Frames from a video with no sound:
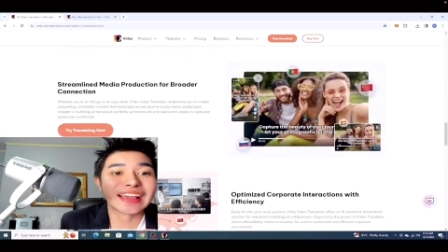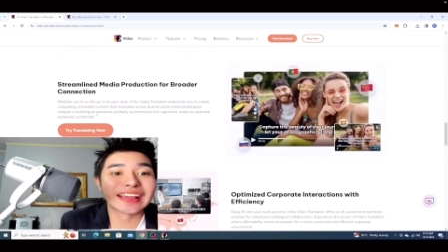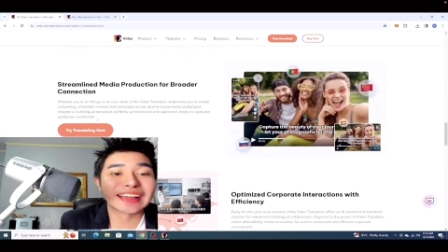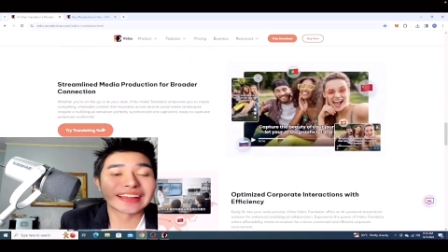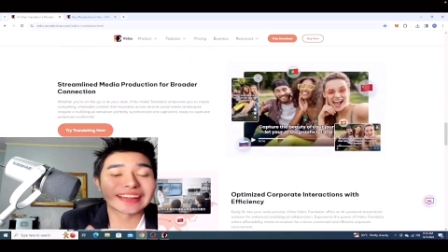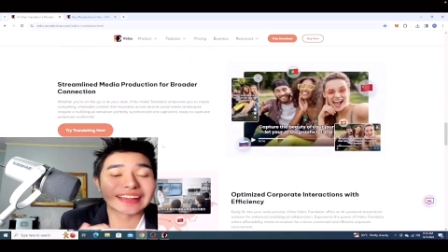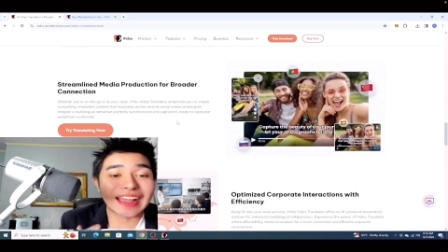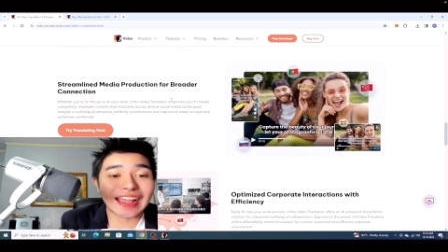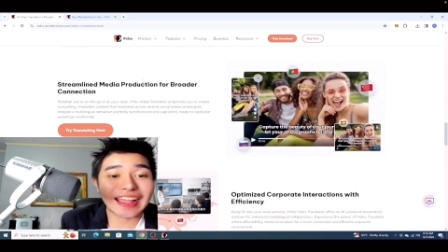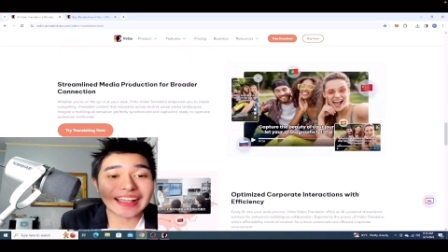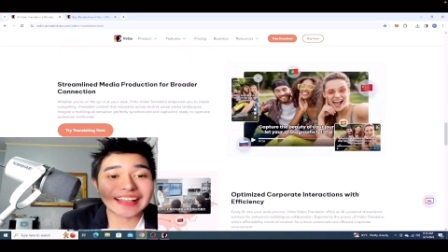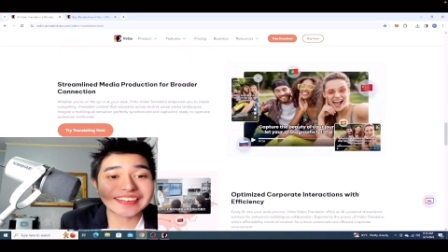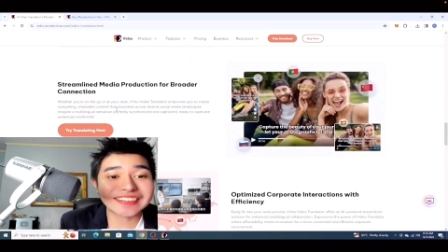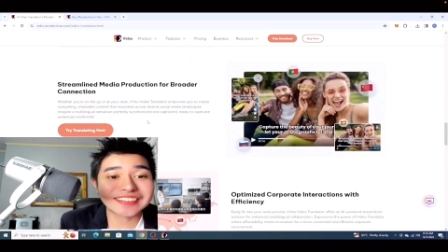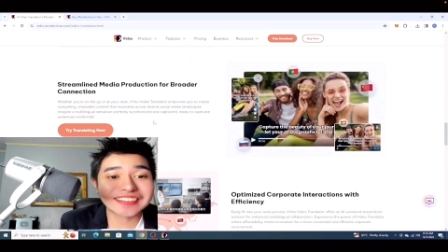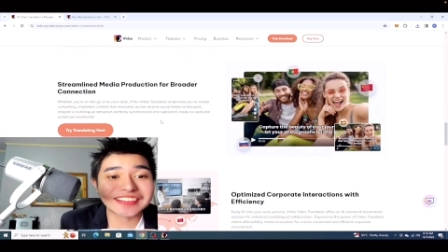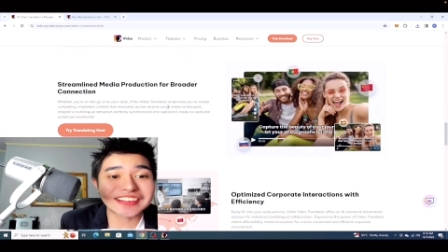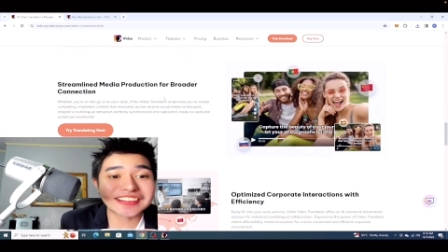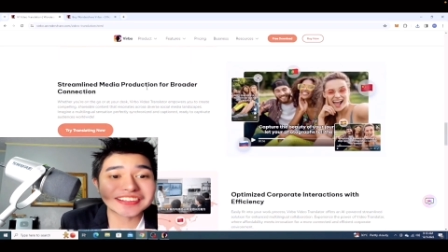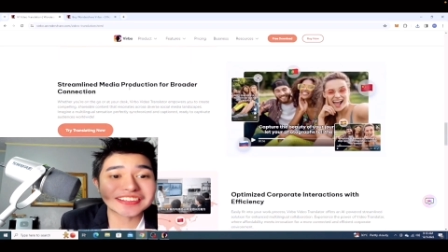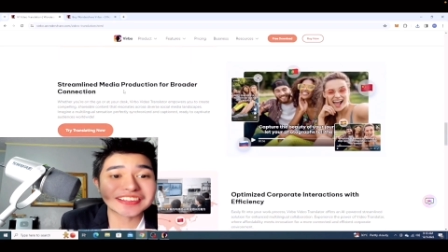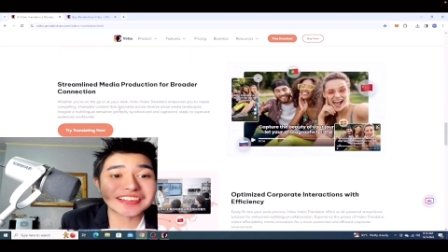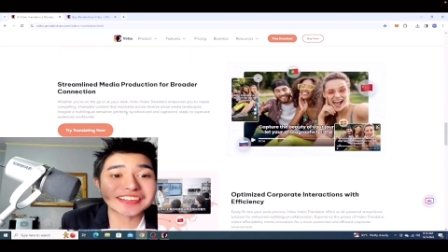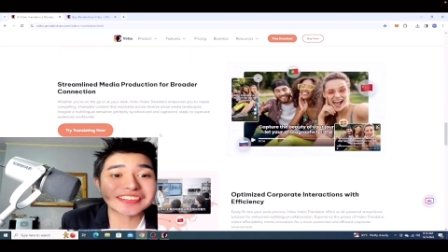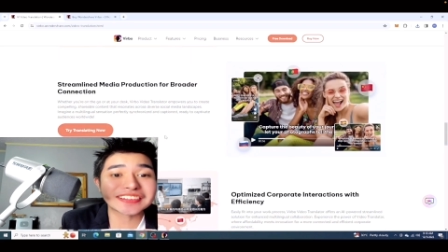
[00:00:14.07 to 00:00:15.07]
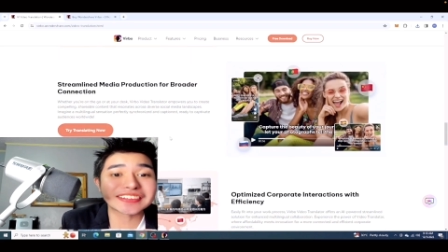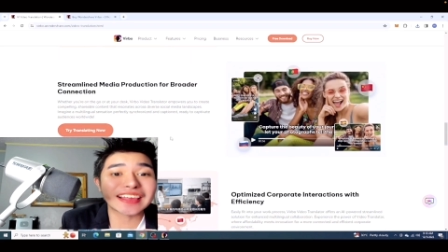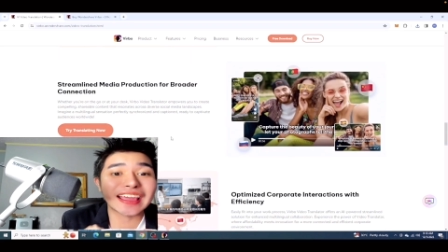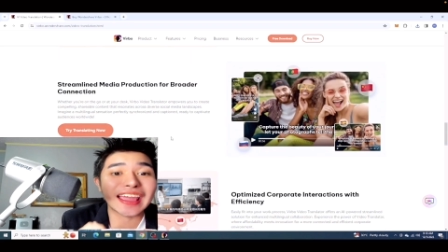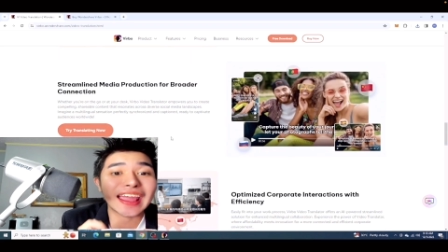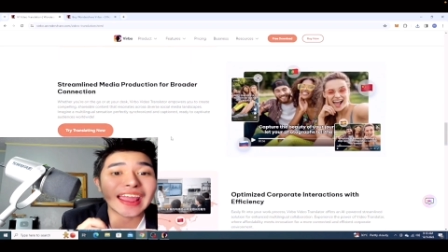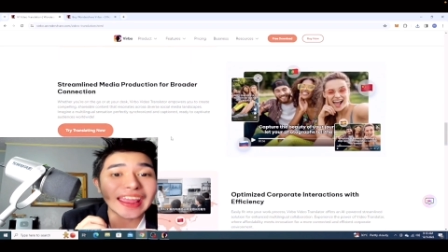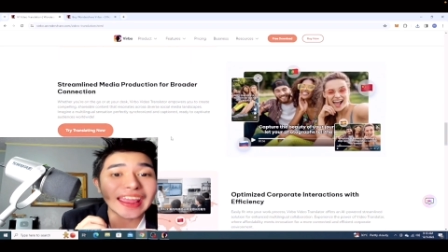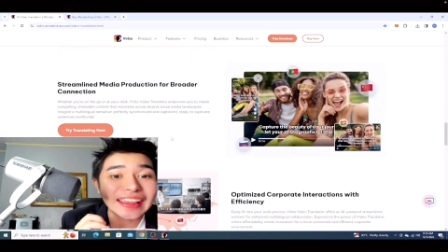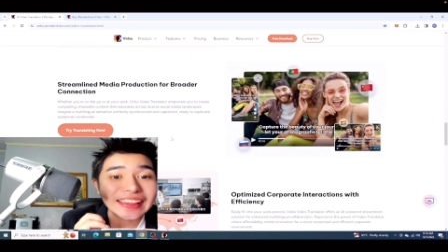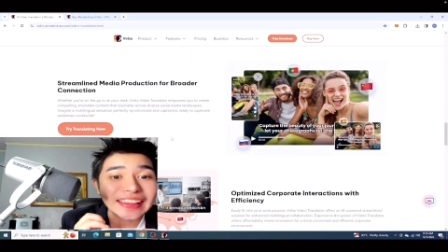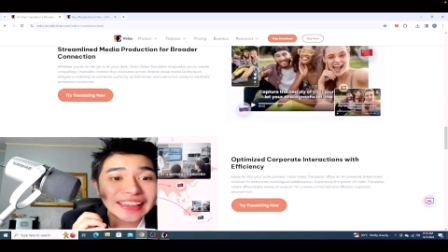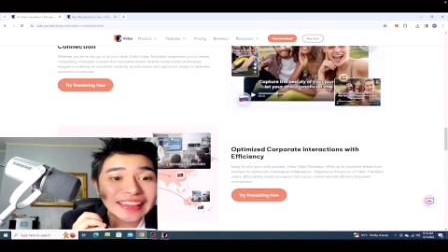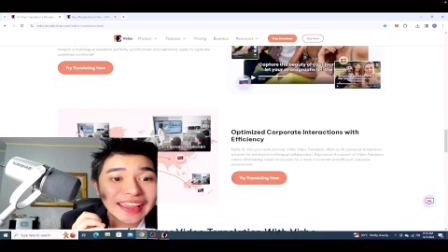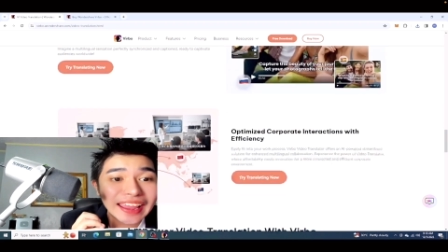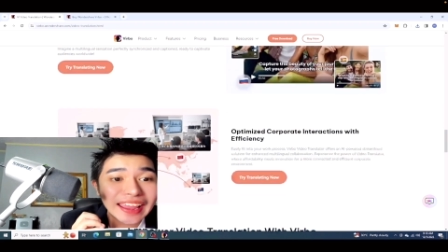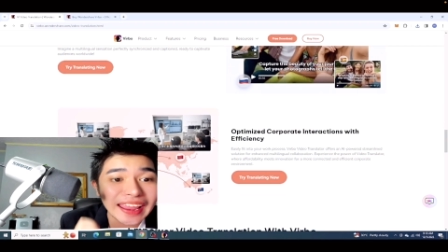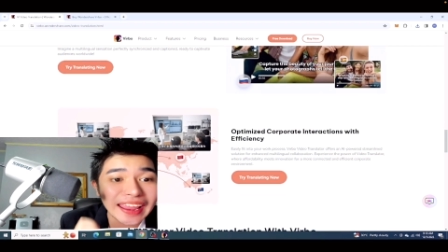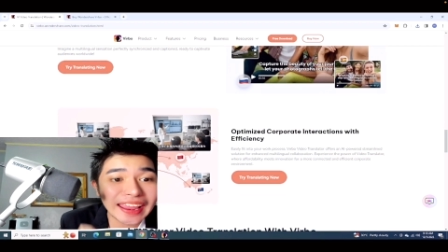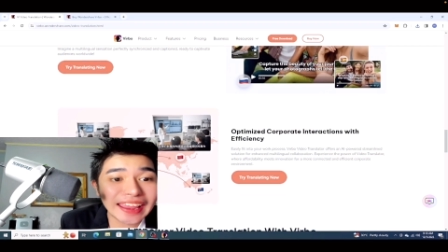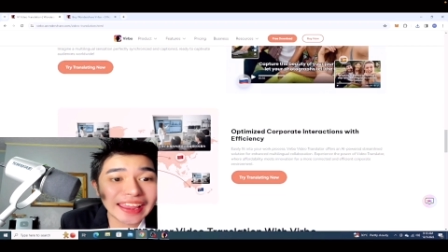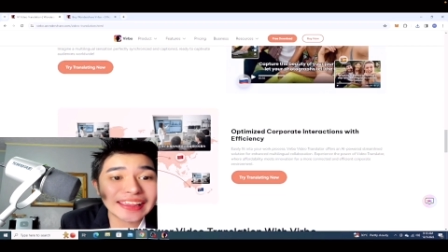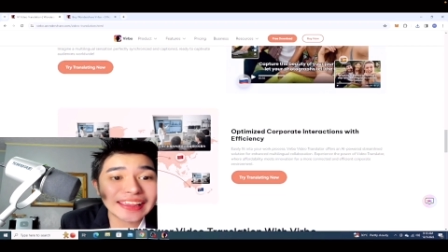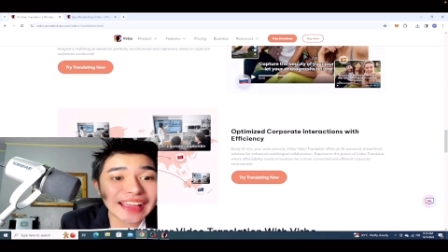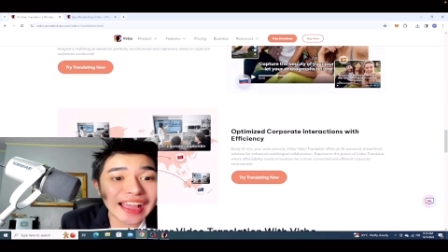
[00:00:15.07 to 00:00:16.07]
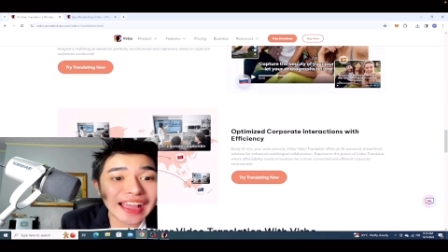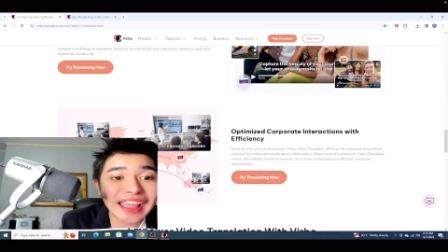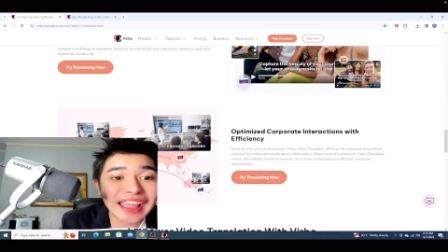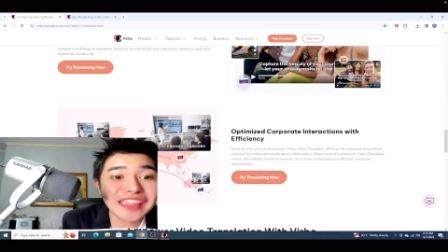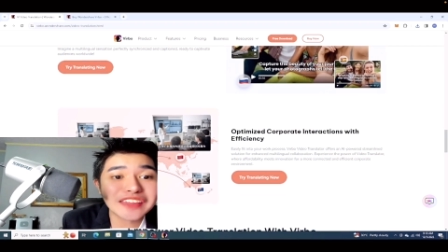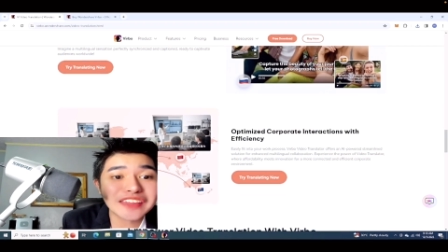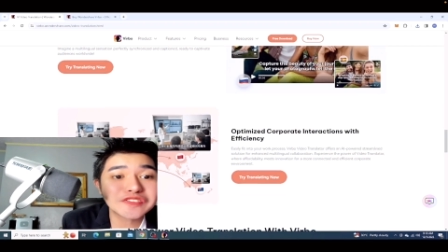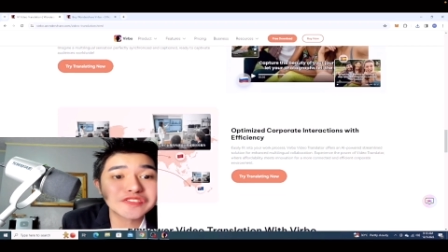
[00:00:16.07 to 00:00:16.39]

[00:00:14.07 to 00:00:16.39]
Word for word: Guys, this is a AI